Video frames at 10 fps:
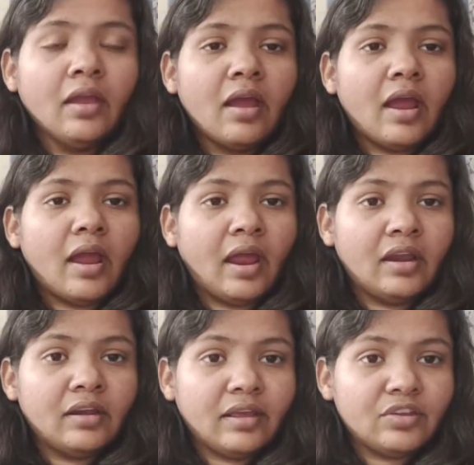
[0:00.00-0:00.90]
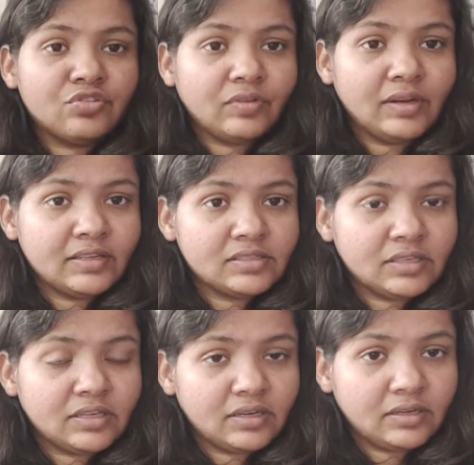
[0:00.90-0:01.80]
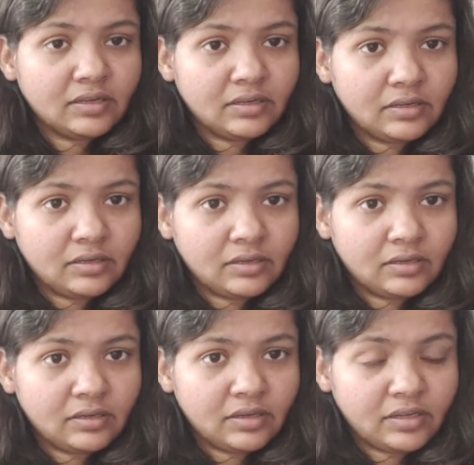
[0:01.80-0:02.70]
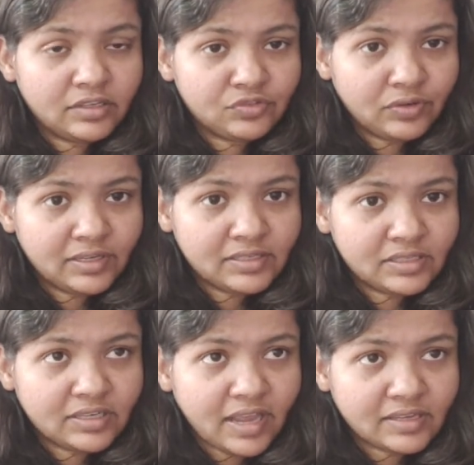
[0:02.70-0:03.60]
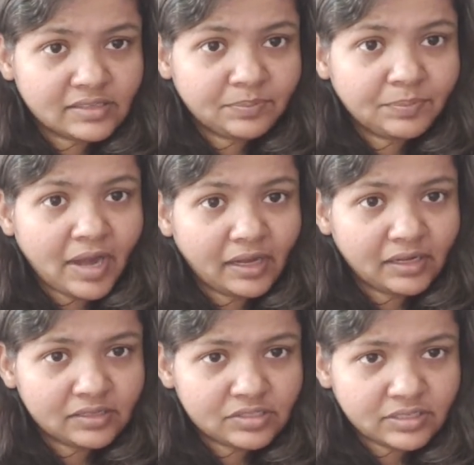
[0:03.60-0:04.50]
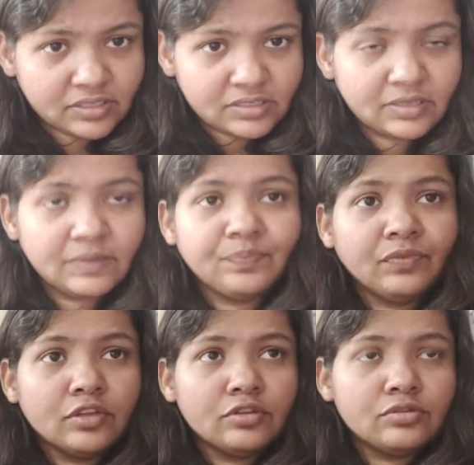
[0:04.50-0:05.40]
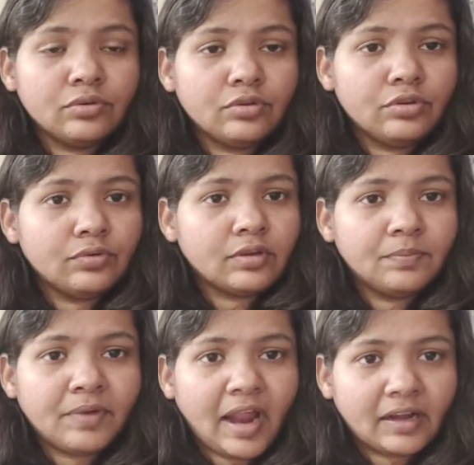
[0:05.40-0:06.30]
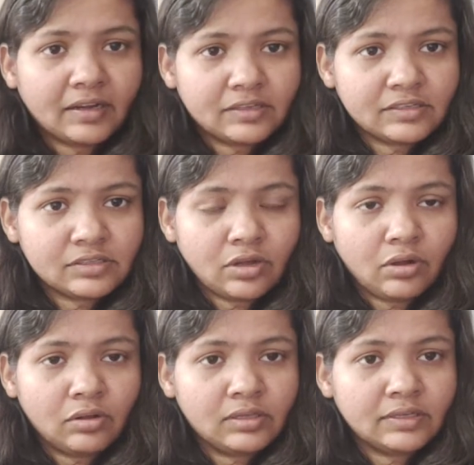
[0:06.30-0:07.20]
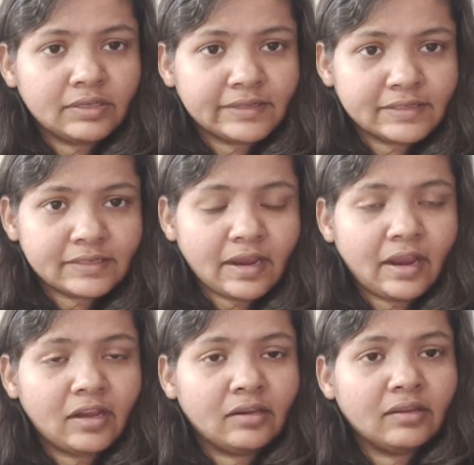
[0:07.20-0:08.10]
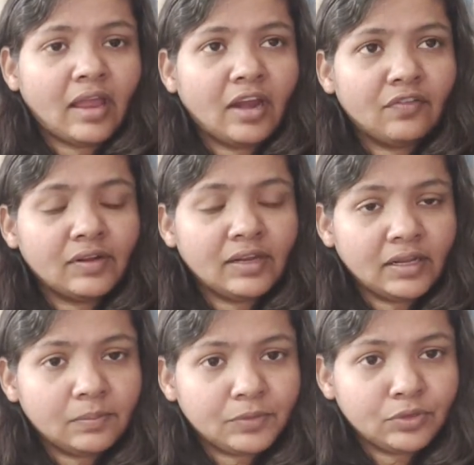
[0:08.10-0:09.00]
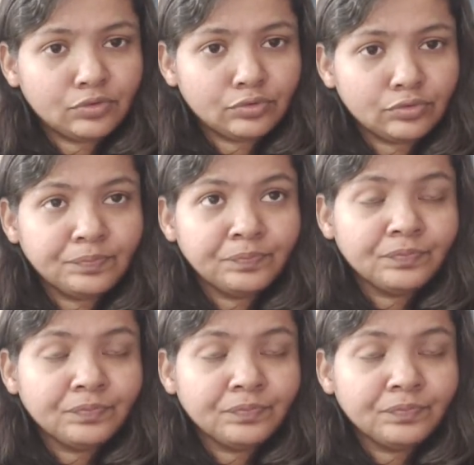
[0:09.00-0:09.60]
and as well as it has the practice test, so you can practice all the tests, and that will help you to